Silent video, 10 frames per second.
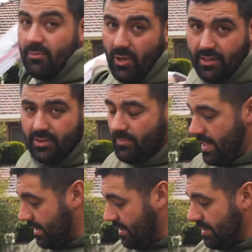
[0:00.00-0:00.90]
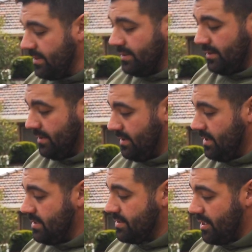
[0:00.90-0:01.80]
I'm running to the back.
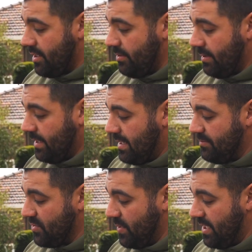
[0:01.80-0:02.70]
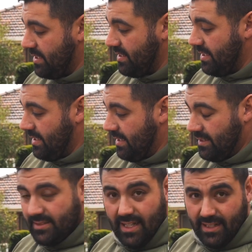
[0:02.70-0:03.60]
So it comes with an
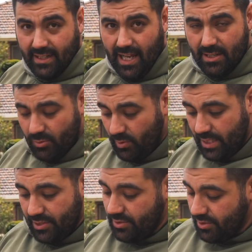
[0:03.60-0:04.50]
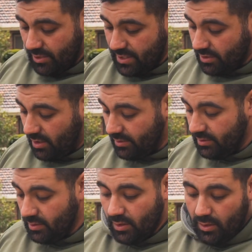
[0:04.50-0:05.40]
extended cable that just joins on,
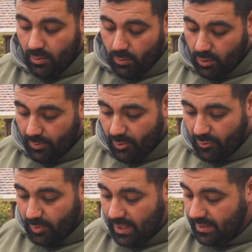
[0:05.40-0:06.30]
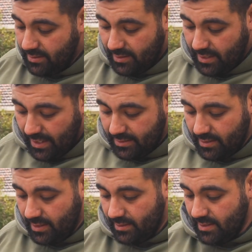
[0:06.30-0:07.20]
waterproof plugs, connects to
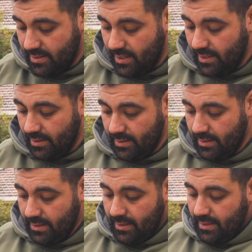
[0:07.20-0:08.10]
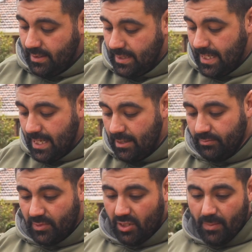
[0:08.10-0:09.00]
the existing.
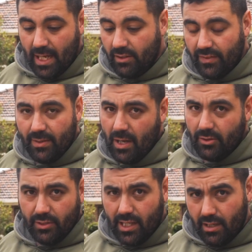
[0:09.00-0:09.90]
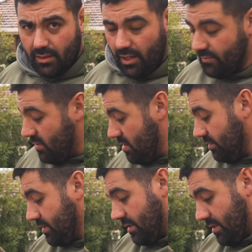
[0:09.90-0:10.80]
You got male, female, you cannot go wrong.
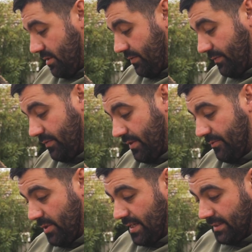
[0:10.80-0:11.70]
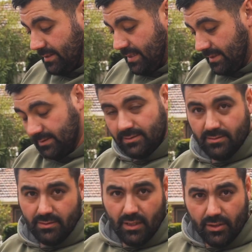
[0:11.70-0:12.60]
So for everyone out there that's
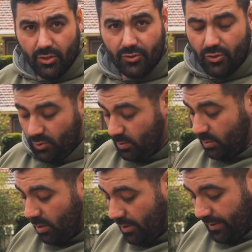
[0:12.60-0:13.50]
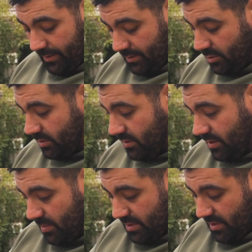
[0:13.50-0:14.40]
not too good with wiring, you're going
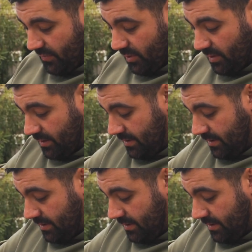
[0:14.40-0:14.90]
to be just fine.